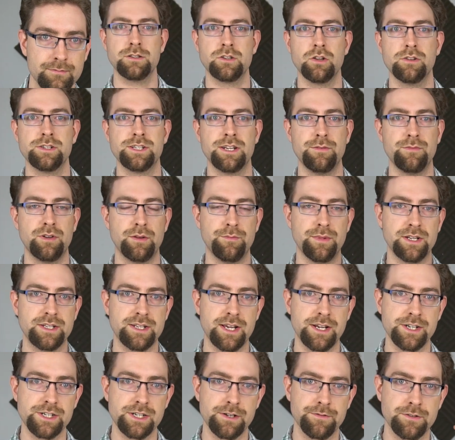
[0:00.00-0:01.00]
Does the
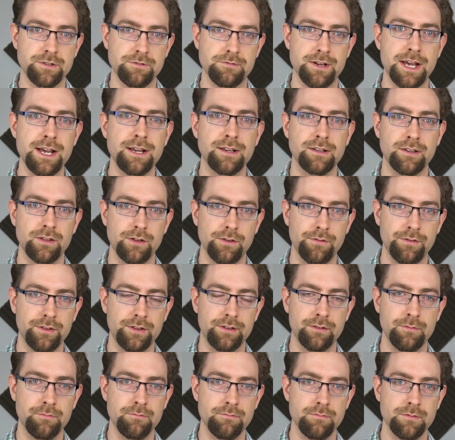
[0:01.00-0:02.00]
implementation of
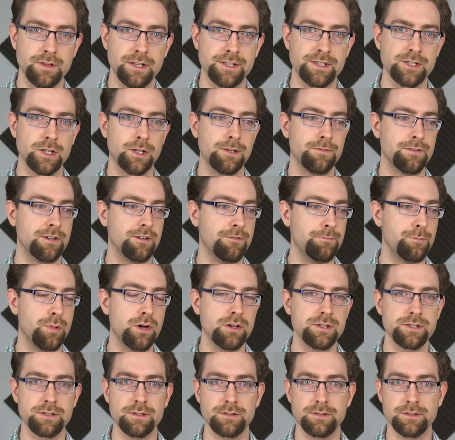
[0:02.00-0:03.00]
directives, the solving of
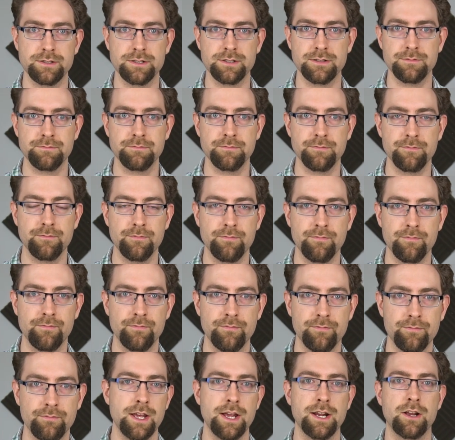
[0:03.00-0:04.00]
puzzles,
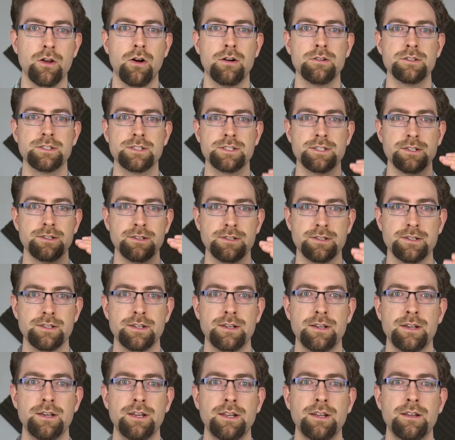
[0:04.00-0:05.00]
a constant
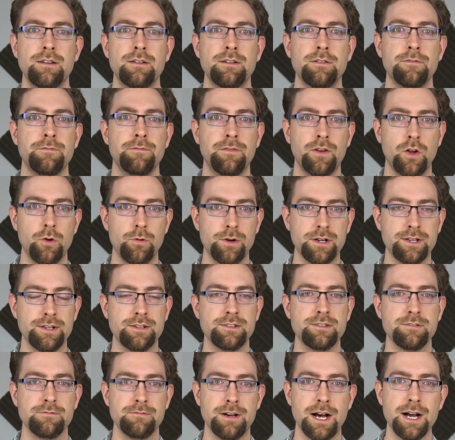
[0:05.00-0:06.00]
fluid
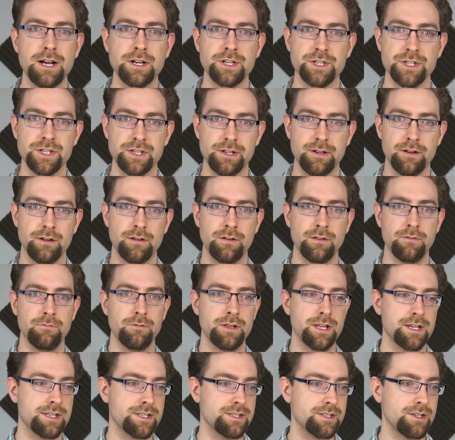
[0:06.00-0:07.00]
interaction
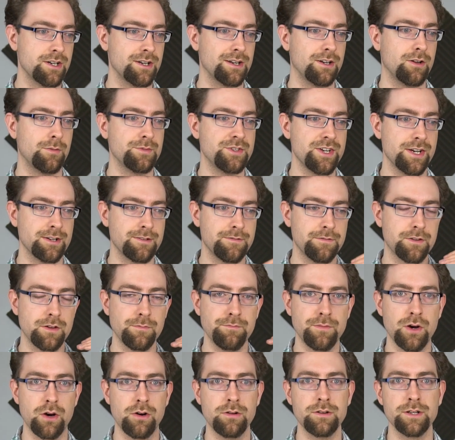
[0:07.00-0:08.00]
with external objective
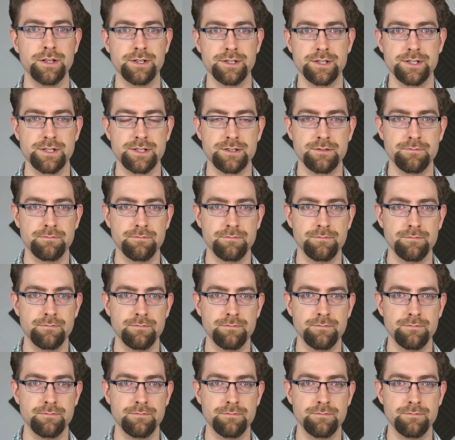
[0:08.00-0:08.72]
components